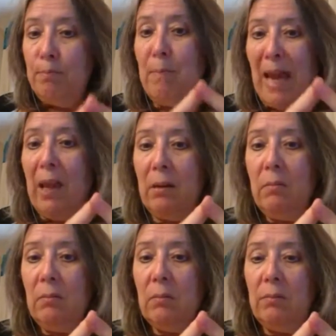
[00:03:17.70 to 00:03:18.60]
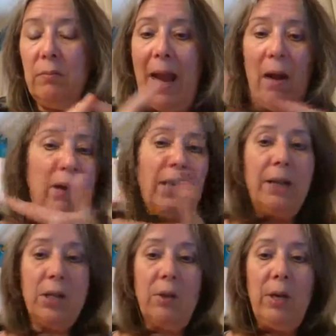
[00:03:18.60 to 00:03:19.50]
man carrying
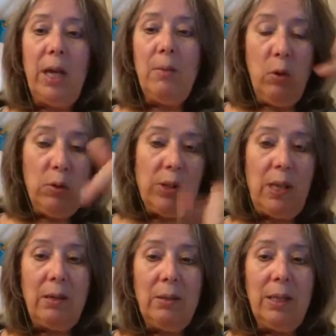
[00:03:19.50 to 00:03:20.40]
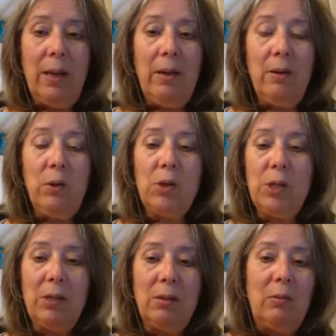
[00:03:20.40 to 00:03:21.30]
that surname who settled there,
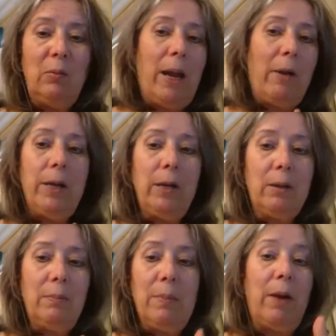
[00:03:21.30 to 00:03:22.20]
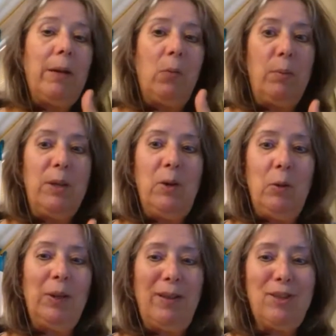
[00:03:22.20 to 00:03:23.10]
usually to marry a woman
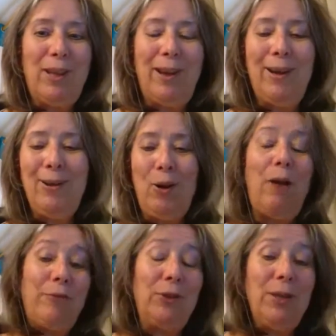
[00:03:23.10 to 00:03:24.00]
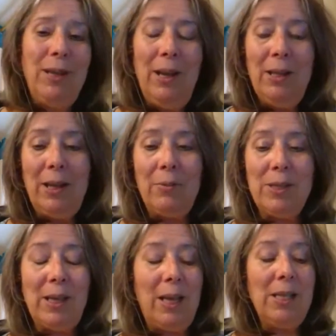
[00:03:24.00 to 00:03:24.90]
who lived there. Often that
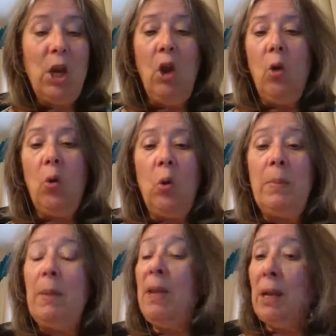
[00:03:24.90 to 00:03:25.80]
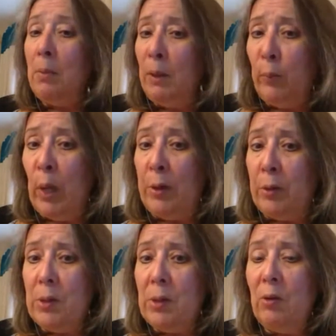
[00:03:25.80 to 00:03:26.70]
was the case, or maybe a couple of
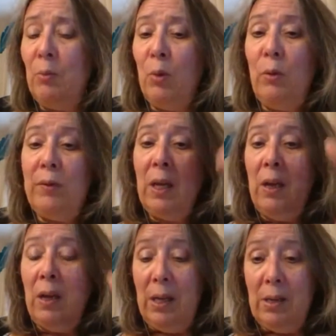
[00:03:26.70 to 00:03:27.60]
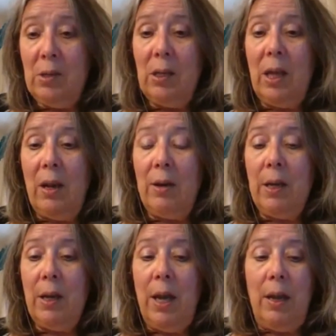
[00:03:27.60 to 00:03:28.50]
brothers who moved into the
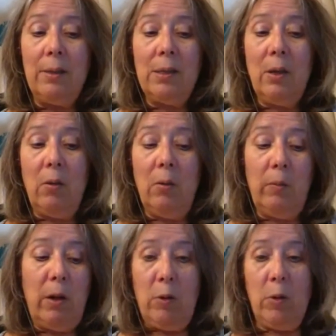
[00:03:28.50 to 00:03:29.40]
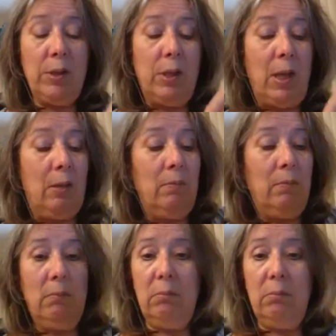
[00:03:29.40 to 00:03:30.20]
area. And so, of course, then